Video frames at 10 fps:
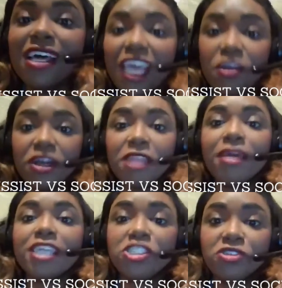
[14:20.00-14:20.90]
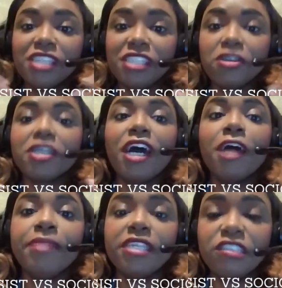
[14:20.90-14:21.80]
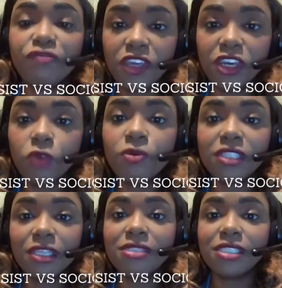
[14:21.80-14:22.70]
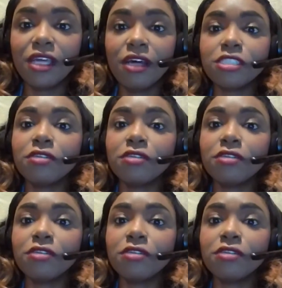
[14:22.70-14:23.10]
they want to make sure that their cup is filled with themselves.